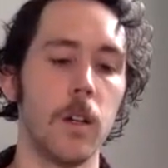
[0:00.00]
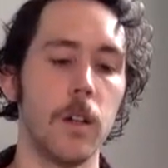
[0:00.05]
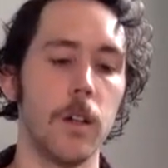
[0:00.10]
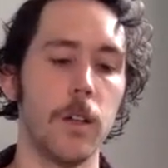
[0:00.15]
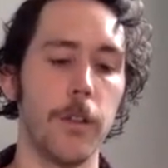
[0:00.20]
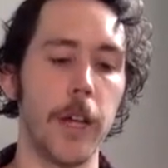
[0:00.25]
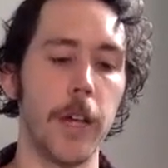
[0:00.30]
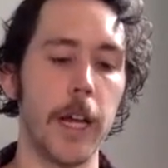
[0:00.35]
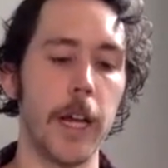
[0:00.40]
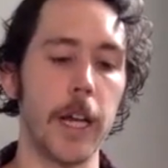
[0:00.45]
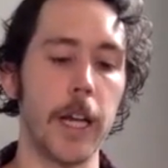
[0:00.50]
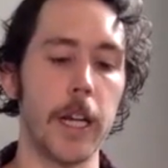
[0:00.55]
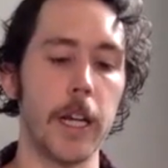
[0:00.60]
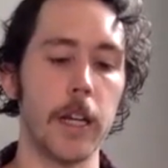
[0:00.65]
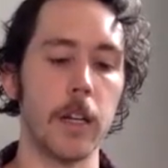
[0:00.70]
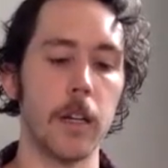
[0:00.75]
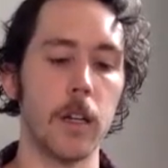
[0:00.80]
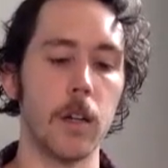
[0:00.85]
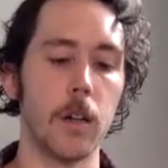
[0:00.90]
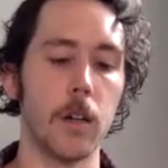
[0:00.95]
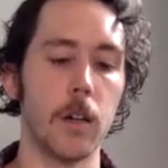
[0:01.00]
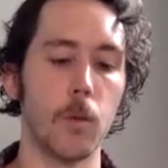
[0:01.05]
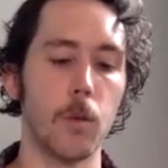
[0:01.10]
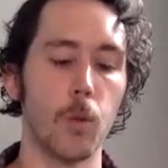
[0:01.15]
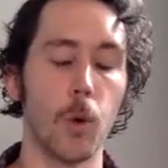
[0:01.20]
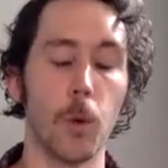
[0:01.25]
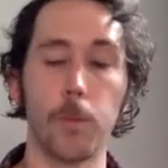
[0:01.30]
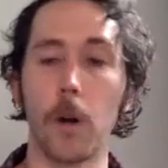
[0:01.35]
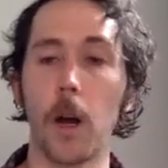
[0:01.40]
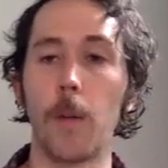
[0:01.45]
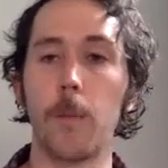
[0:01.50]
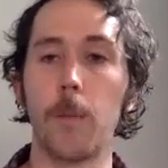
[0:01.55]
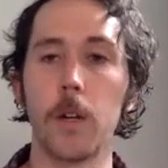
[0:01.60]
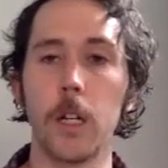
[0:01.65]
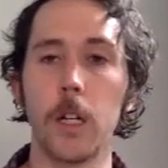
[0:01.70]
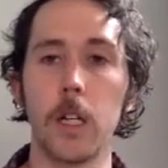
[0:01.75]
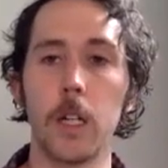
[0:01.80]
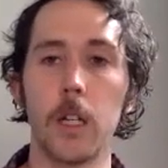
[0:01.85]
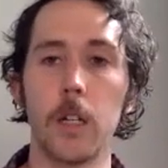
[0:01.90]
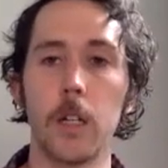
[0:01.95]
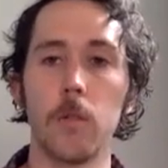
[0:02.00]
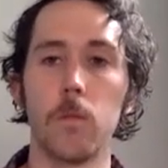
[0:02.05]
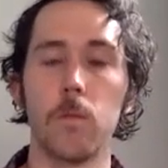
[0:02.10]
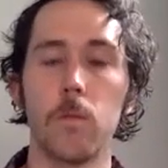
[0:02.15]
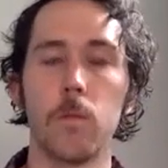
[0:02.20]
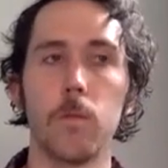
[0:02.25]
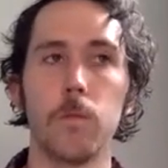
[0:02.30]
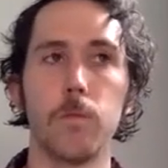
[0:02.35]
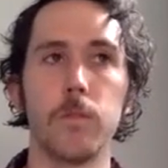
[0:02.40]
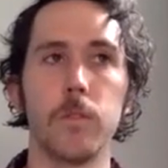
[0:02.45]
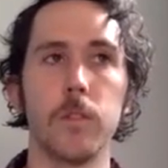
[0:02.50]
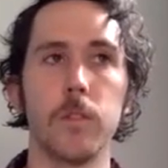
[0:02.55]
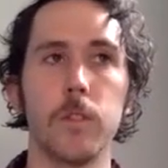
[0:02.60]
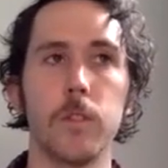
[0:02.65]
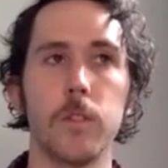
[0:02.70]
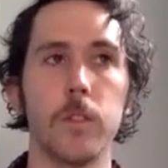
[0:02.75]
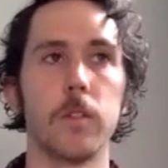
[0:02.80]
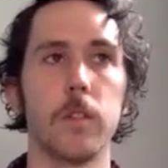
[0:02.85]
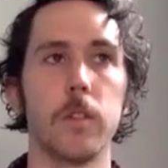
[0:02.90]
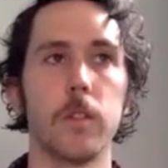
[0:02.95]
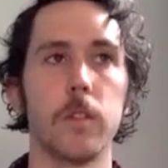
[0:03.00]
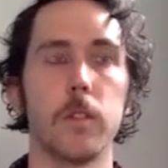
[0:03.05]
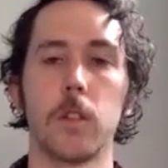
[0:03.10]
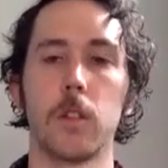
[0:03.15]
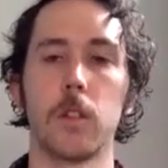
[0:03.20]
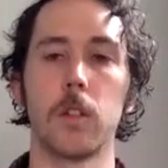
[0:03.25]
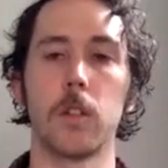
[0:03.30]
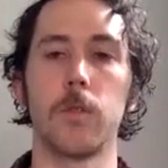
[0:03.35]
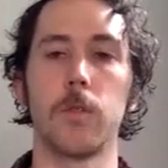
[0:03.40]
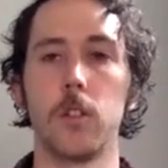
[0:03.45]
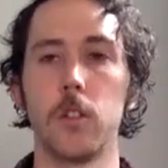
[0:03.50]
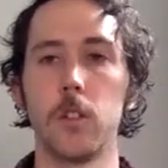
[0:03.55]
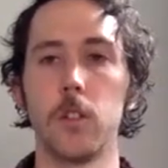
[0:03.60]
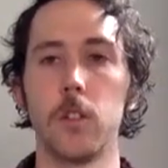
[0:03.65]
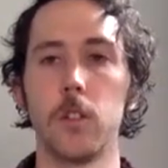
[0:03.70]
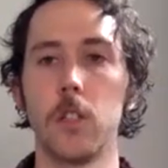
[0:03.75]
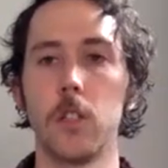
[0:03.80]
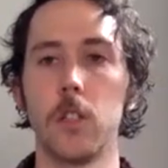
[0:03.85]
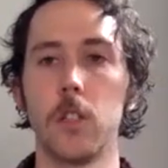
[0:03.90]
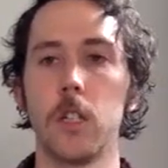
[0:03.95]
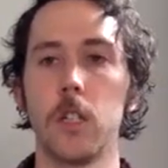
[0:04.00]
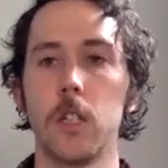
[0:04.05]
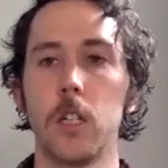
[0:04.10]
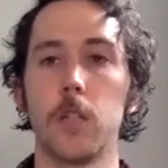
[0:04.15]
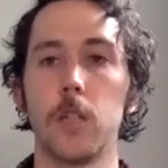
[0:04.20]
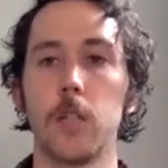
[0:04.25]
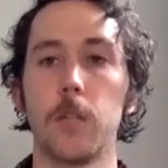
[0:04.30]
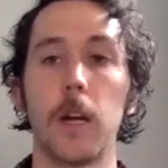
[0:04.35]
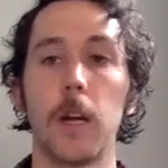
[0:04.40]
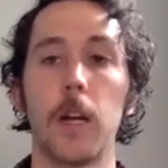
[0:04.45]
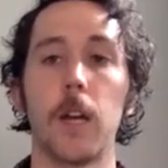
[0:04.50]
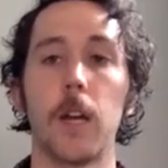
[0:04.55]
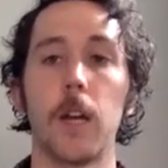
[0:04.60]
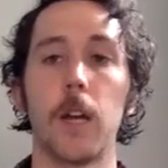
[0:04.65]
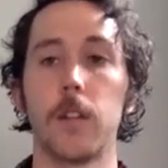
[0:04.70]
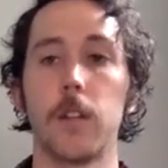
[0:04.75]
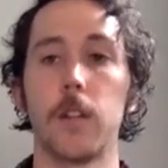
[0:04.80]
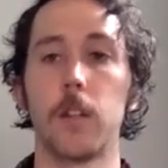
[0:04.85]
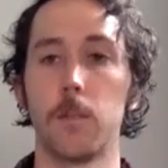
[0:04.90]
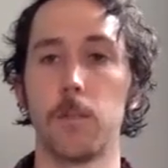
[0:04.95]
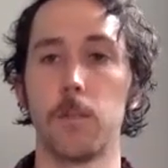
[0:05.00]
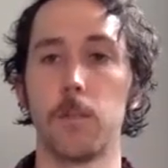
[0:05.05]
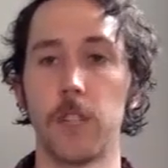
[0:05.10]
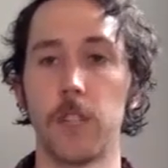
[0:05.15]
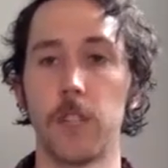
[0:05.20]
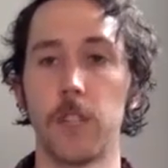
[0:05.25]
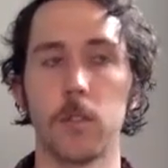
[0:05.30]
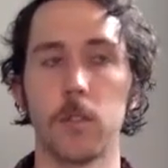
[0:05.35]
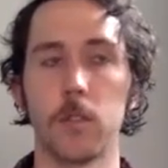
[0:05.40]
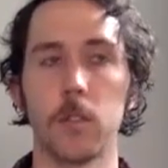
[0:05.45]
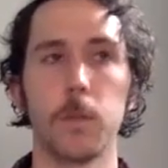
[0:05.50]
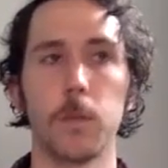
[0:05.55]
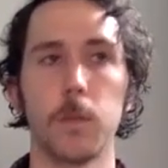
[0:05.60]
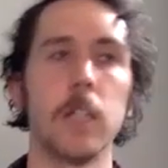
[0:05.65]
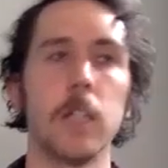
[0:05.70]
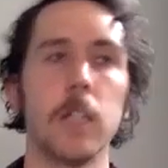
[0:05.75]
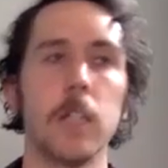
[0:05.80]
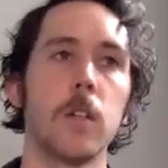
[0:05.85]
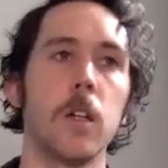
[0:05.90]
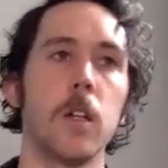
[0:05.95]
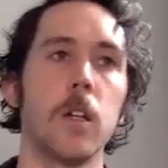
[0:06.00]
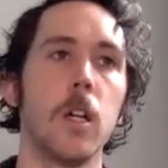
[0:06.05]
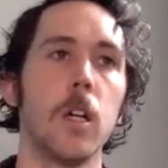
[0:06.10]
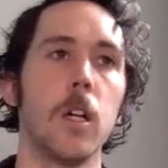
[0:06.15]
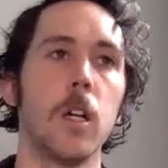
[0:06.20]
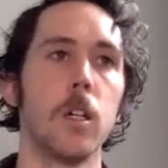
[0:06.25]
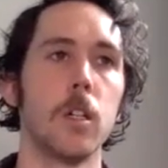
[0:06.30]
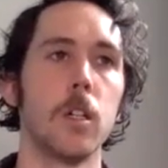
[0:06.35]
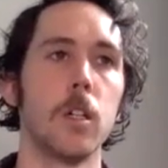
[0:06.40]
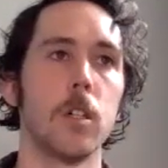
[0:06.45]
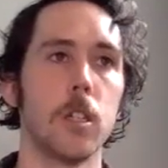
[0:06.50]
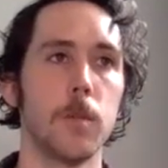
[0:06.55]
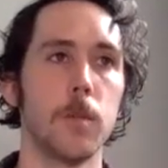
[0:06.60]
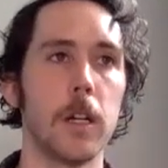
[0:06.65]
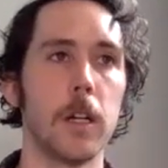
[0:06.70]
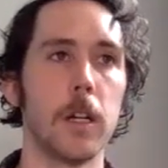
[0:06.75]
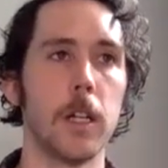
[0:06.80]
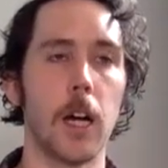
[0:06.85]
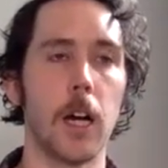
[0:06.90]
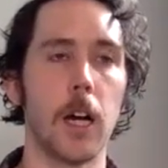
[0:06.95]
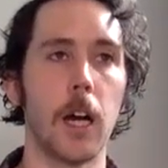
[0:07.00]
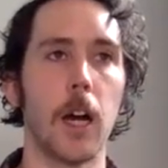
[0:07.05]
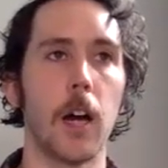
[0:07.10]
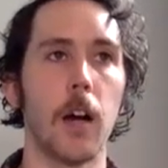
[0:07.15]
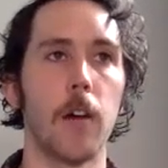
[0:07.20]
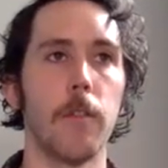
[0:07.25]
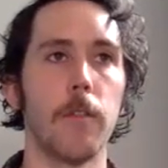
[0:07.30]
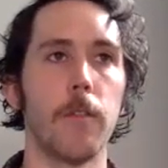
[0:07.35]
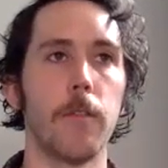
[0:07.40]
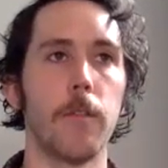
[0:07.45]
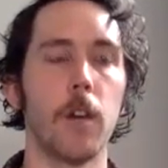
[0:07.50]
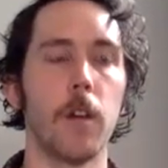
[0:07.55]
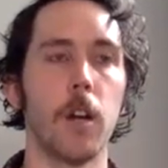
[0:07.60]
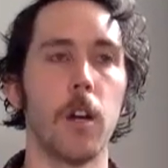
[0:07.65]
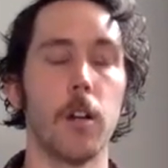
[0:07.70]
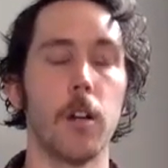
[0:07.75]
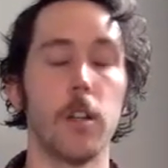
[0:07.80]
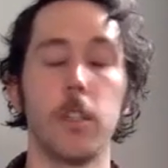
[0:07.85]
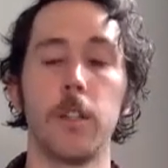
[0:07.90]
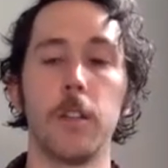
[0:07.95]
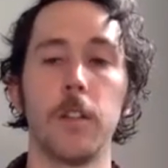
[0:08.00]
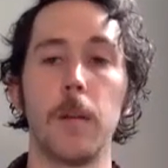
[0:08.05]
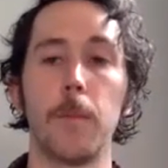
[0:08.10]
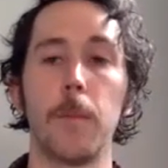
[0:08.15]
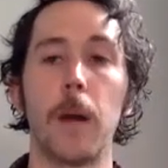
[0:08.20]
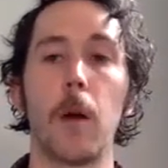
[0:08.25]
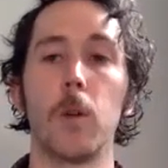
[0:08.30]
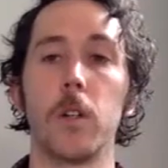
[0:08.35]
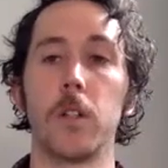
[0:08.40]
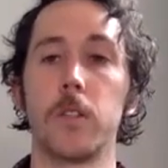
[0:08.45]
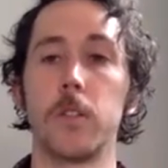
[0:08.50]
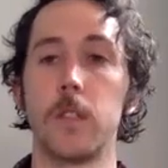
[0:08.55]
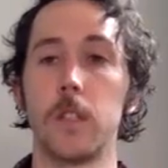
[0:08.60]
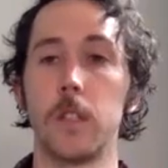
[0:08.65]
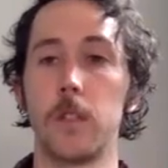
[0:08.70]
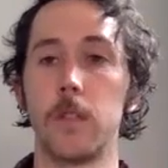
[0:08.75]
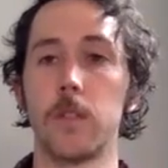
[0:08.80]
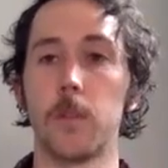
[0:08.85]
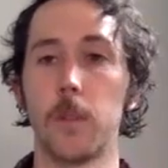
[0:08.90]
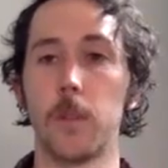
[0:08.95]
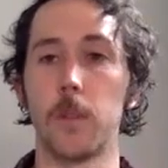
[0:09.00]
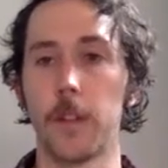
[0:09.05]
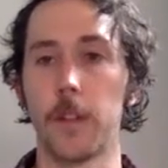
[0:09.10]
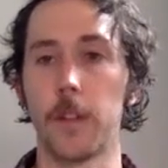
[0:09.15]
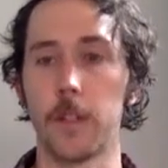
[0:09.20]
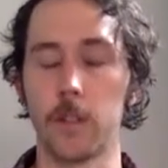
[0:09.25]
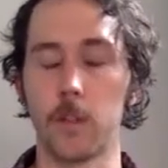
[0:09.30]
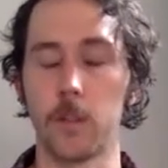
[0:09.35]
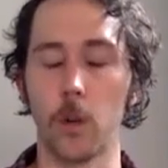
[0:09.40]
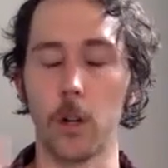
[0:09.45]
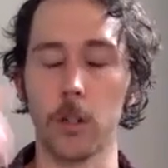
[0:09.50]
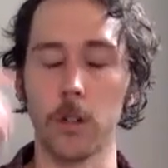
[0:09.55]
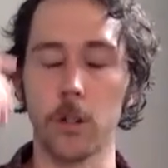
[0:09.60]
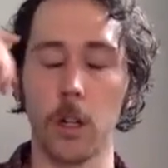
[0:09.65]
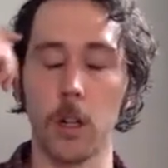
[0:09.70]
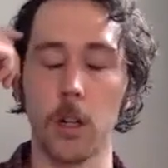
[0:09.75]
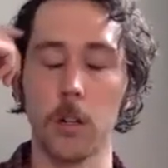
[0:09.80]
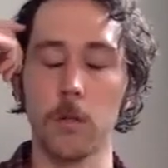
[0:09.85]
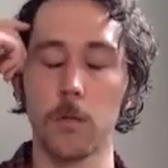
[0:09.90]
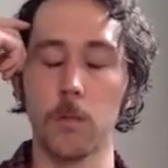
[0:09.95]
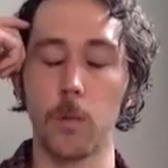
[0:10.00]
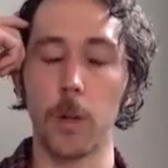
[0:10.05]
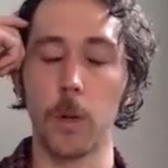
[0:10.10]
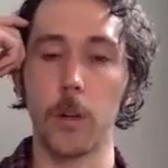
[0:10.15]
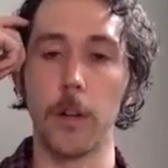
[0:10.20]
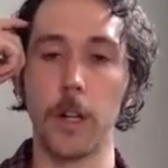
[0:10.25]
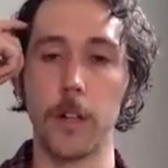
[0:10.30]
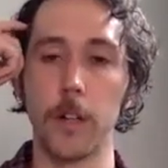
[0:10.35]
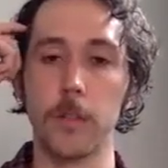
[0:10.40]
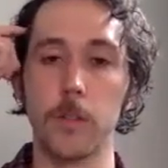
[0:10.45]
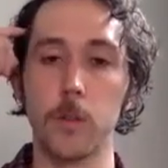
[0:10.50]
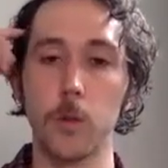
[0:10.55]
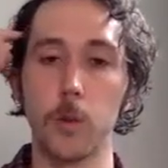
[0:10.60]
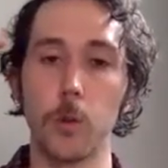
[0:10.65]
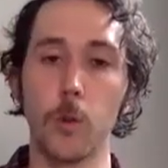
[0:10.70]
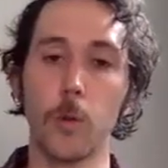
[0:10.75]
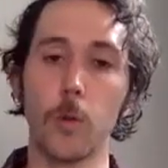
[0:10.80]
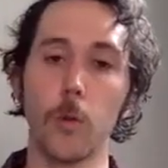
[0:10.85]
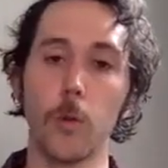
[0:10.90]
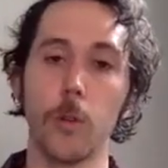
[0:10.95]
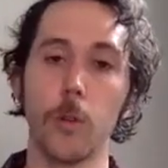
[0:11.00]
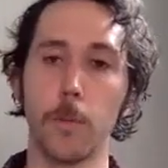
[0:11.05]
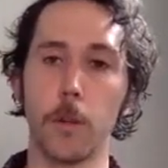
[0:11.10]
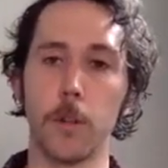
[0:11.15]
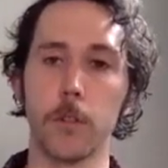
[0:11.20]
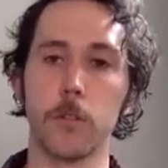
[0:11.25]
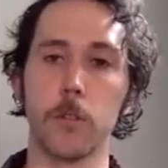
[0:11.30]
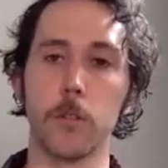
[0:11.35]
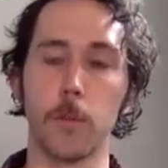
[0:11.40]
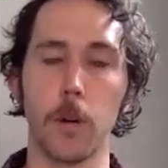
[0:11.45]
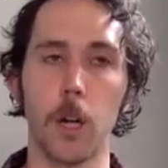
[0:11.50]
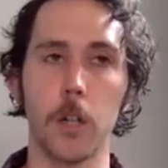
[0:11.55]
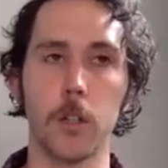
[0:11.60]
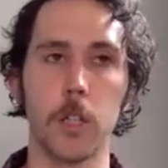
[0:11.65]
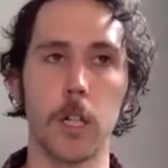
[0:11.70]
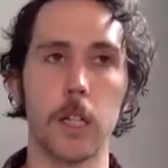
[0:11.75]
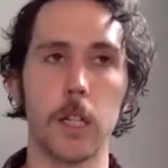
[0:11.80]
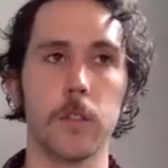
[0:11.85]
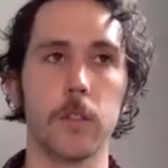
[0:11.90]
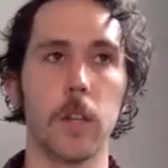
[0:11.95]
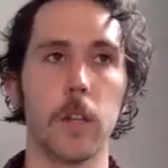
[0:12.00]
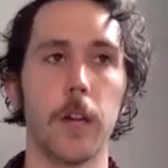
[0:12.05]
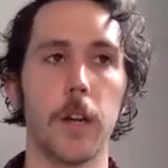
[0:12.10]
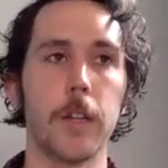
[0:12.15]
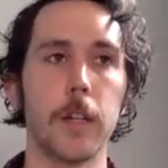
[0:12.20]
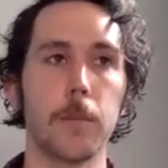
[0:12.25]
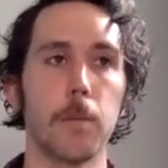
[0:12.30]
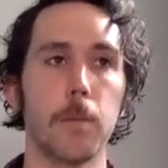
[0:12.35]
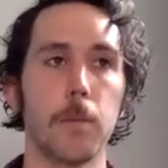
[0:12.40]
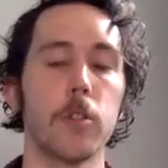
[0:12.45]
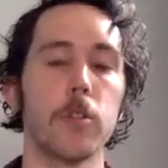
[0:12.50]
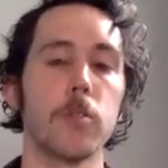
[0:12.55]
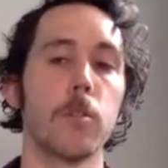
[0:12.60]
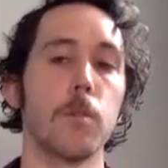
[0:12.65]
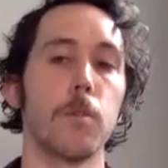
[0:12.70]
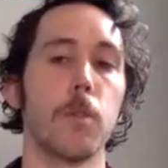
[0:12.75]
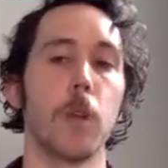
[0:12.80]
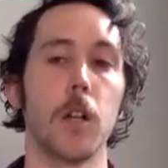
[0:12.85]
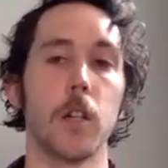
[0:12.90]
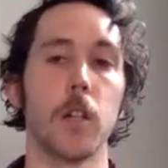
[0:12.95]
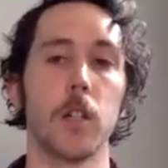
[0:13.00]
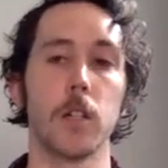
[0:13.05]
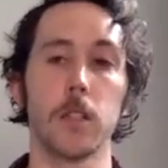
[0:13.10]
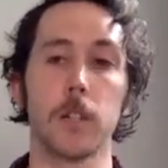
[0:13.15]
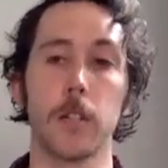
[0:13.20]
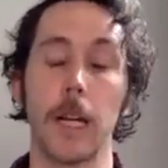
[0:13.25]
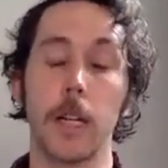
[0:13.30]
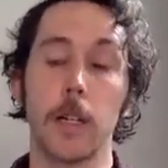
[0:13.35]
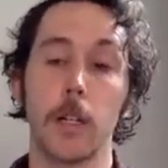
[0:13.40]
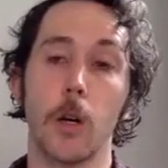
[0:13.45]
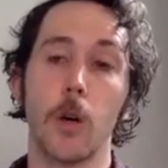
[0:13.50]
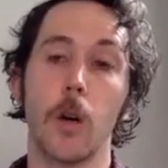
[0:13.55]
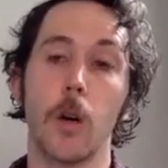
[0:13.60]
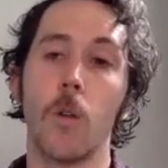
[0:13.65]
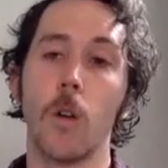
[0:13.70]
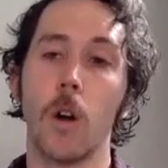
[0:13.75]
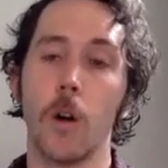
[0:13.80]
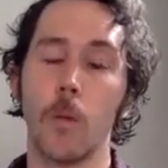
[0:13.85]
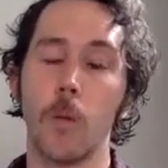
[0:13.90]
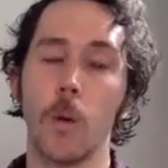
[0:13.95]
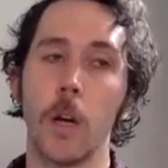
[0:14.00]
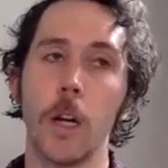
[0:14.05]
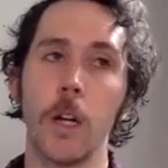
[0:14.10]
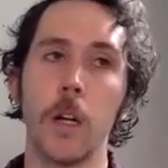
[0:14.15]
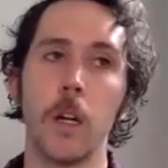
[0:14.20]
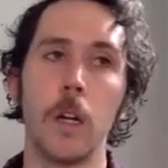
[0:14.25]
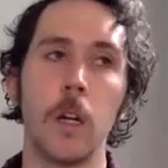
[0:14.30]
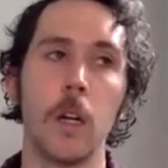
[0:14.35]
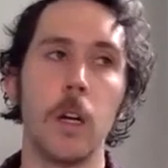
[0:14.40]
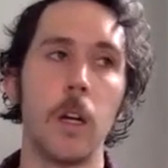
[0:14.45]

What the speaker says: They will probably, especially if you're a junior engineer and you might not have a ton of professional experience, you might not have, or they might want to see some of the things you've worked on, whether that's school or personal projects. I think personal projects can go a long way.